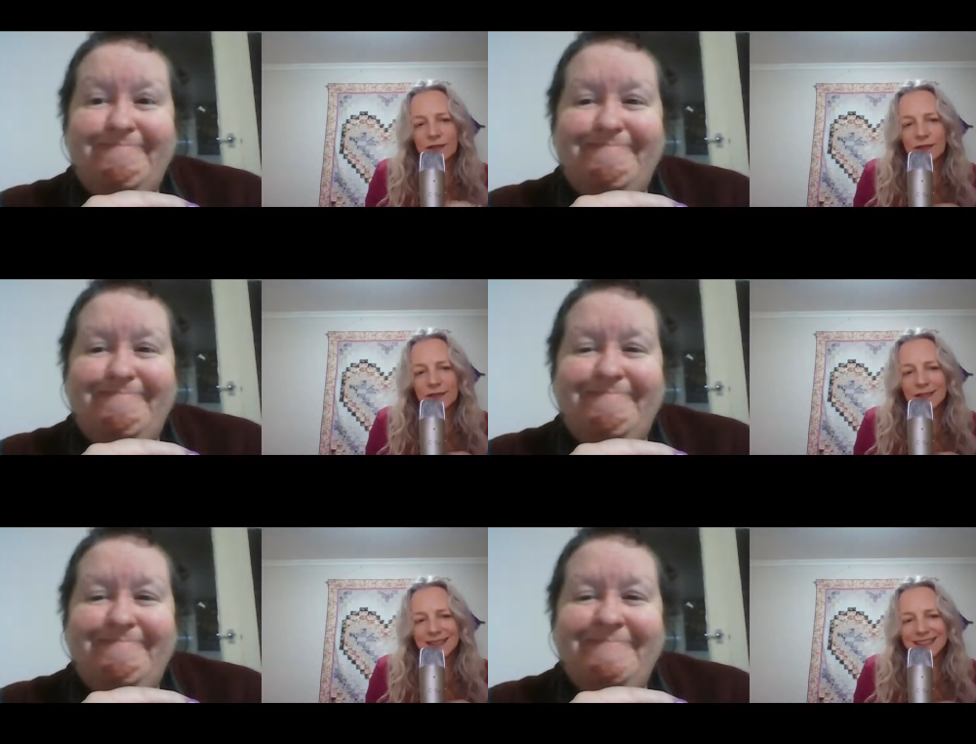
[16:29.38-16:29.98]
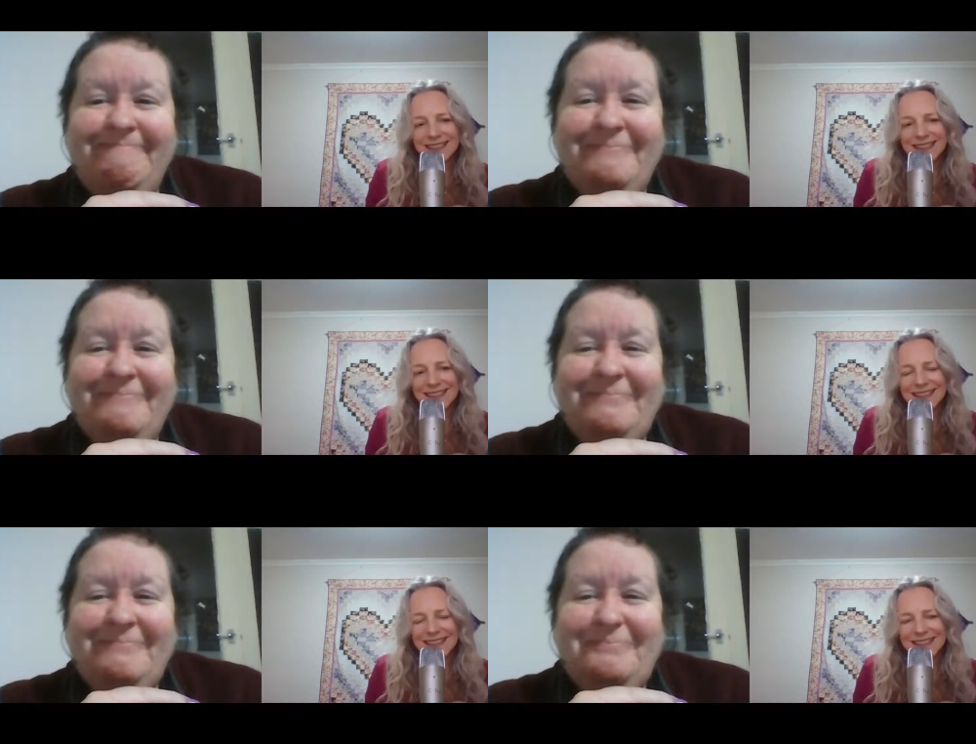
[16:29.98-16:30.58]

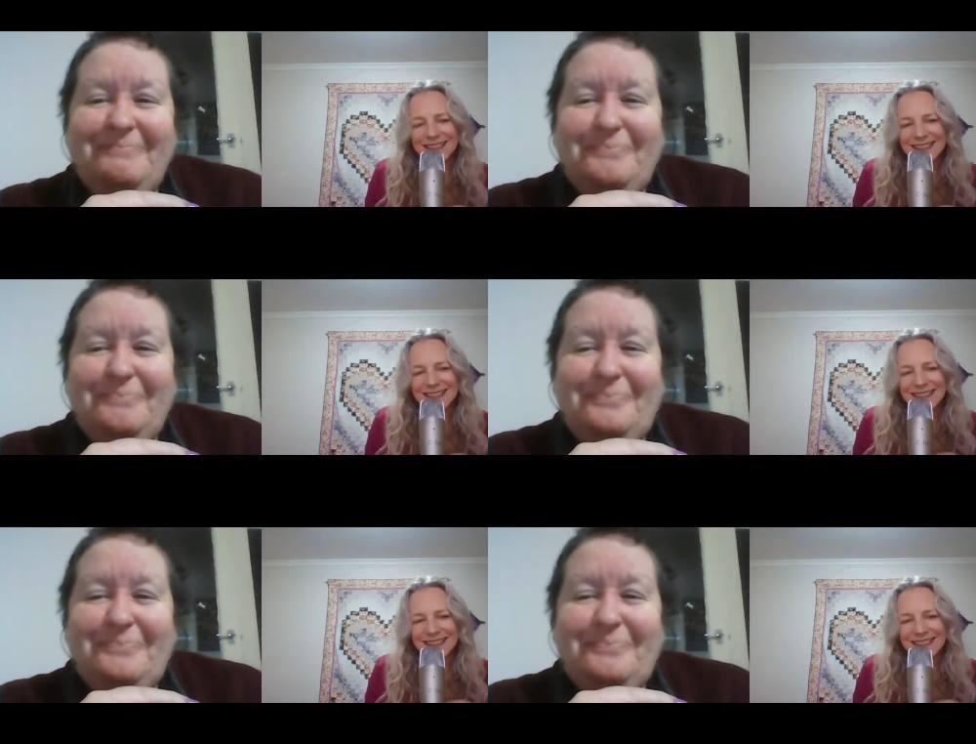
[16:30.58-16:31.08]
[no speech]